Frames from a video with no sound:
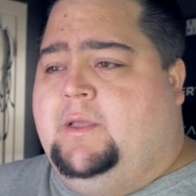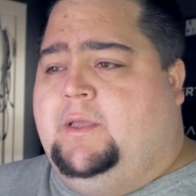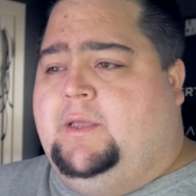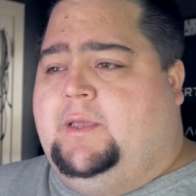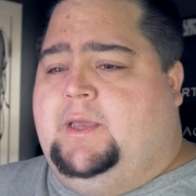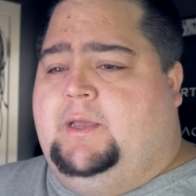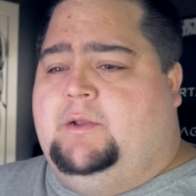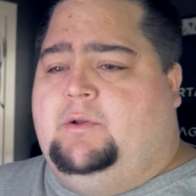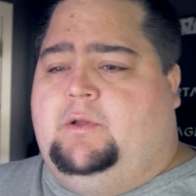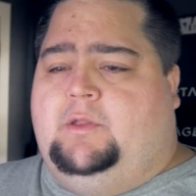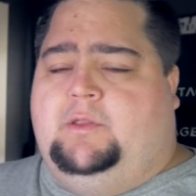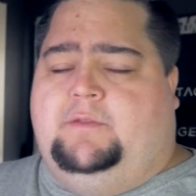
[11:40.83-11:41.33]

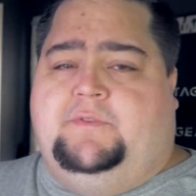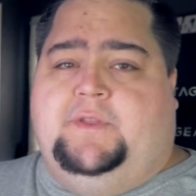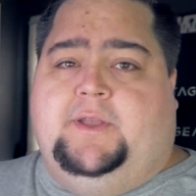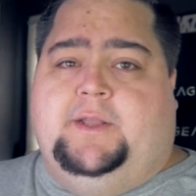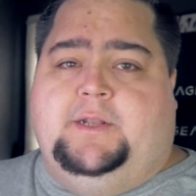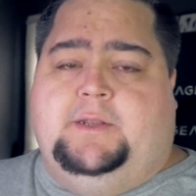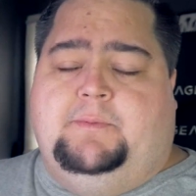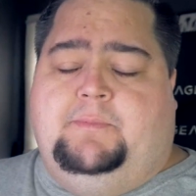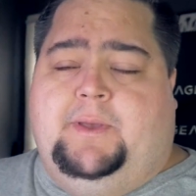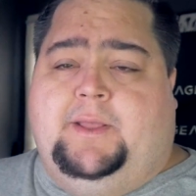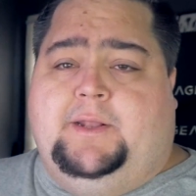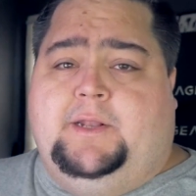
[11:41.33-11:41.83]
Get all of the
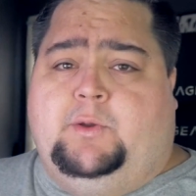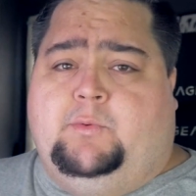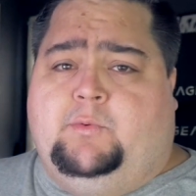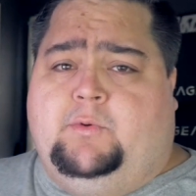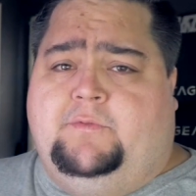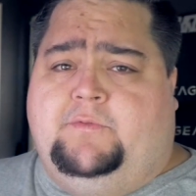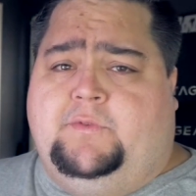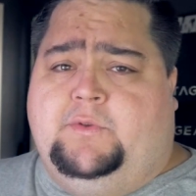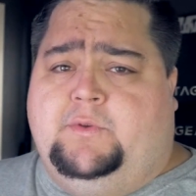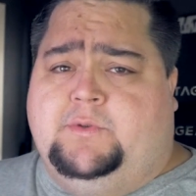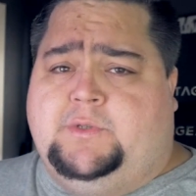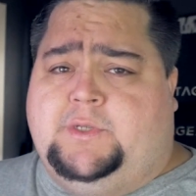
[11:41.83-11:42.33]
independent
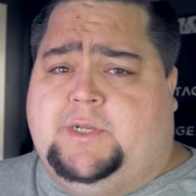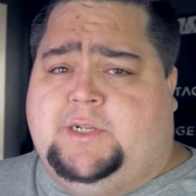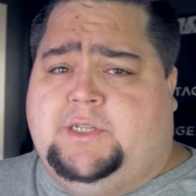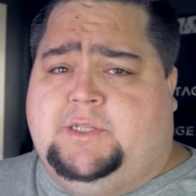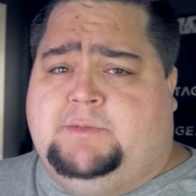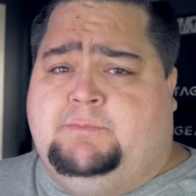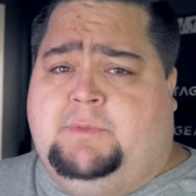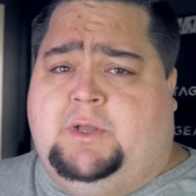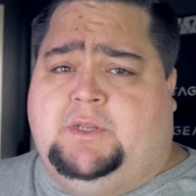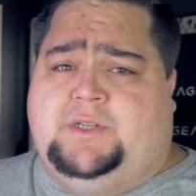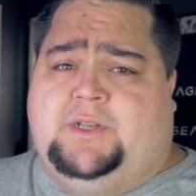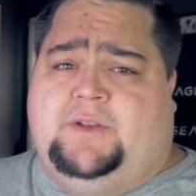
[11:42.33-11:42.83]
reviews, get as
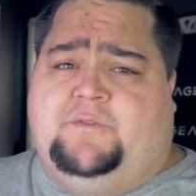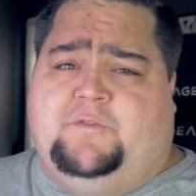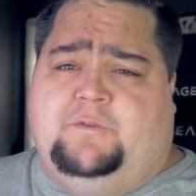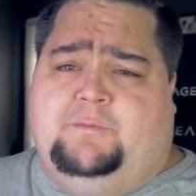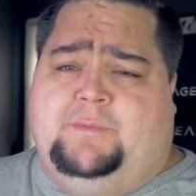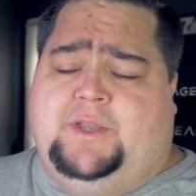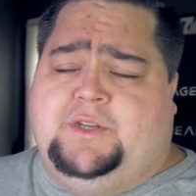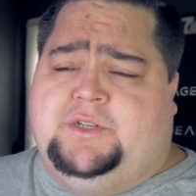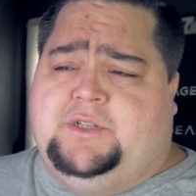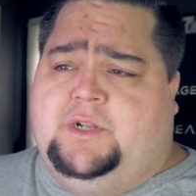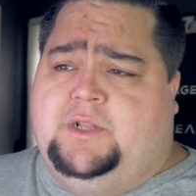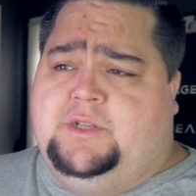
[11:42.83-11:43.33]
much
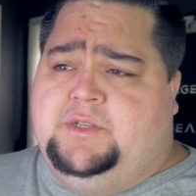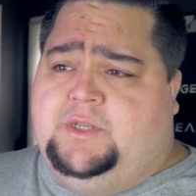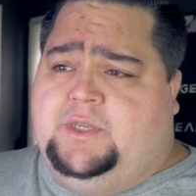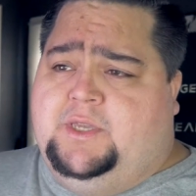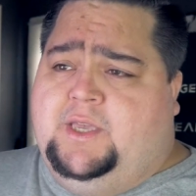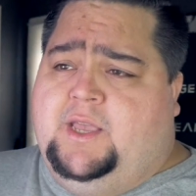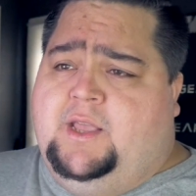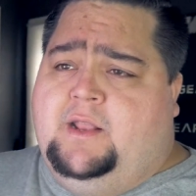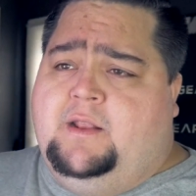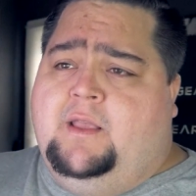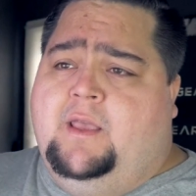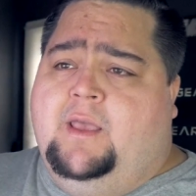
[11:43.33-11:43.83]
information as you
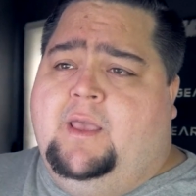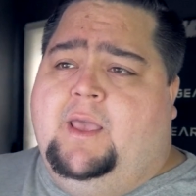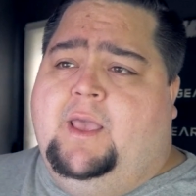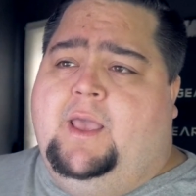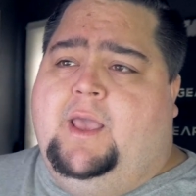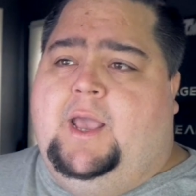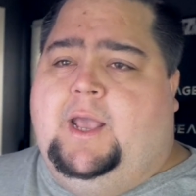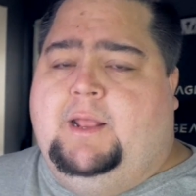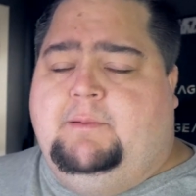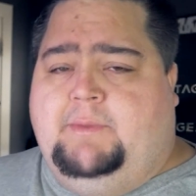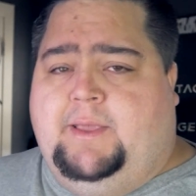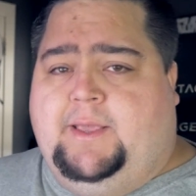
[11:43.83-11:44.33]
can,
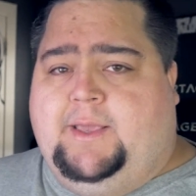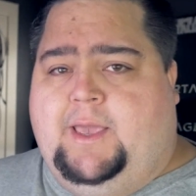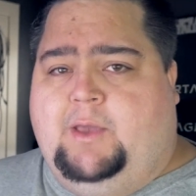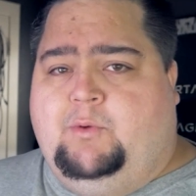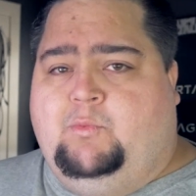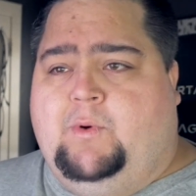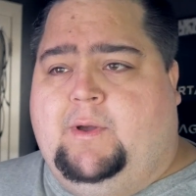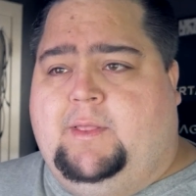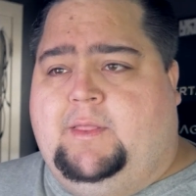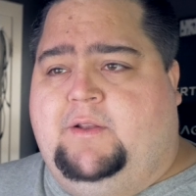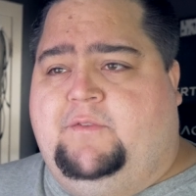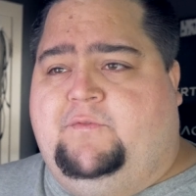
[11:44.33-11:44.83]
and make a
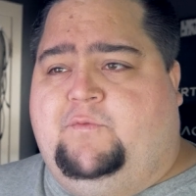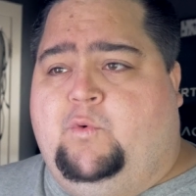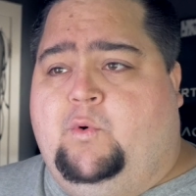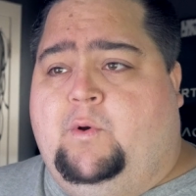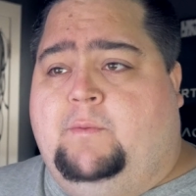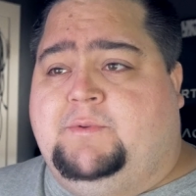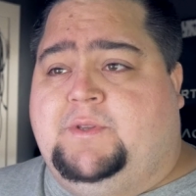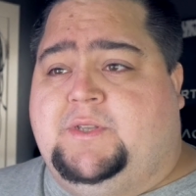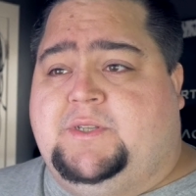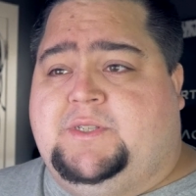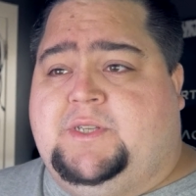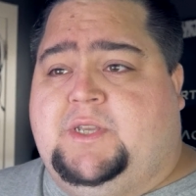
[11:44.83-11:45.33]

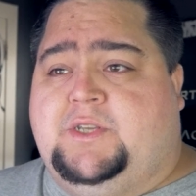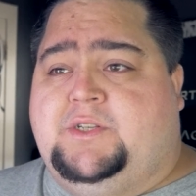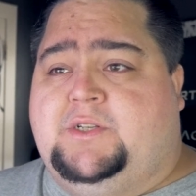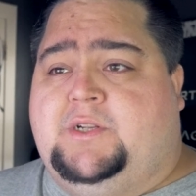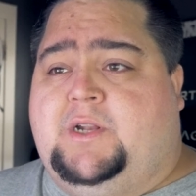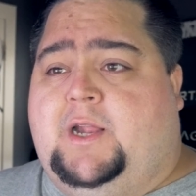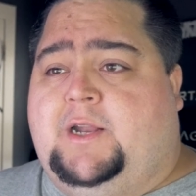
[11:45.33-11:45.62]
well-informed decision.